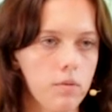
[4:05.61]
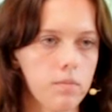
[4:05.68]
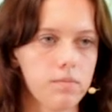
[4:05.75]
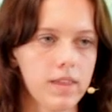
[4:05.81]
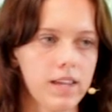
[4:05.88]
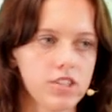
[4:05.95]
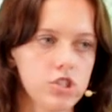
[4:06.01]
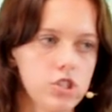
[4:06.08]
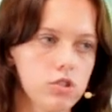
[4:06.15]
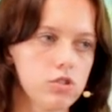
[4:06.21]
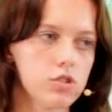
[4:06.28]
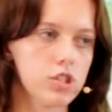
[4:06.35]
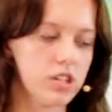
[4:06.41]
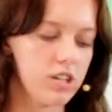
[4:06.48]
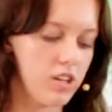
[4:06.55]
hope that
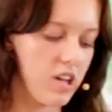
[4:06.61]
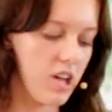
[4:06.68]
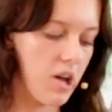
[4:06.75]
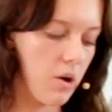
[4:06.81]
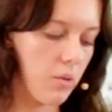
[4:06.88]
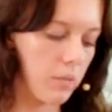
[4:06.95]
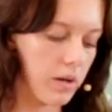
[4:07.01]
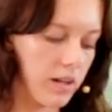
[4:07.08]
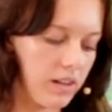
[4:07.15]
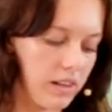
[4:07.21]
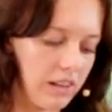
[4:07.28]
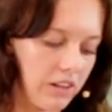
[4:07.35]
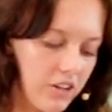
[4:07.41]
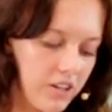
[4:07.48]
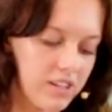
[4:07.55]
children
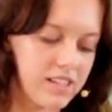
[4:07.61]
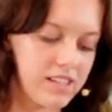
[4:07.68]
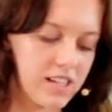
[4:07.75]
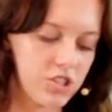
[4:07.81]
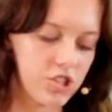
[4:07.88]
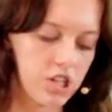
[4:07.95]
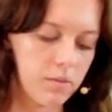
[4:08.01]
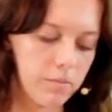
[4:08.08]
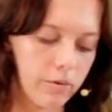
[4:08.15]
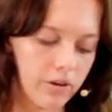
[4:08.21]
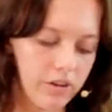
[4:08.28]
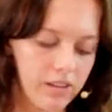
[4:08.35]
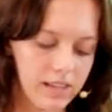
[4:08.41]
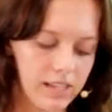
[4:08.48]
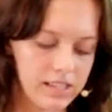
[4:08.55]
will learn such an
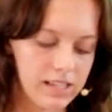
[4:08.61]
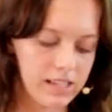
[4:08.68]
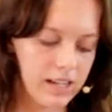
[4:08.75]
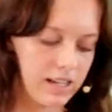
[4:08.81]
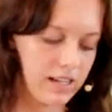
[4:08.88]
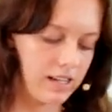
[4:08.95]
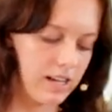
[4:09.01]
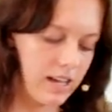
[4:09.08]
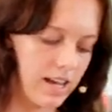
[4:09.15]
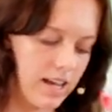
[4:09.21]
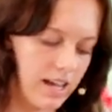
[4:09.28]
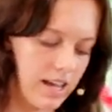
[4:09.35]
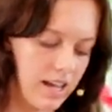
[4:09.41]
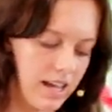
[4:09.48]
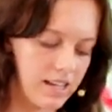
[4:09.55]
important lesson and
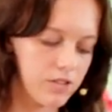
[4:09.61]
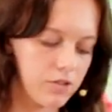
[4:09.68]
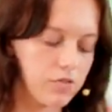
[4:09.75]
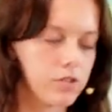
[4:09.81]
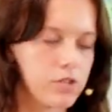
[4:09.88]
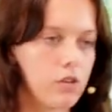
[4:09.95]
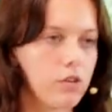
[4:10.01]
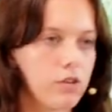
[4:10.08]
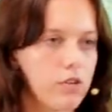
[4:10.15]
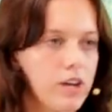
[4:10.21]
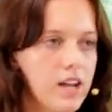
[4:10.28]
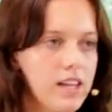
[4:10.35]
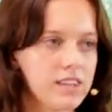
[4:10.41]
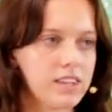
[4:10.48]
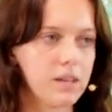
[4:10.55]
as a result
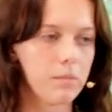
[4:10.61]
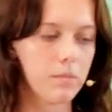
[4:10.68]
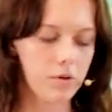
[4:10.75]
create the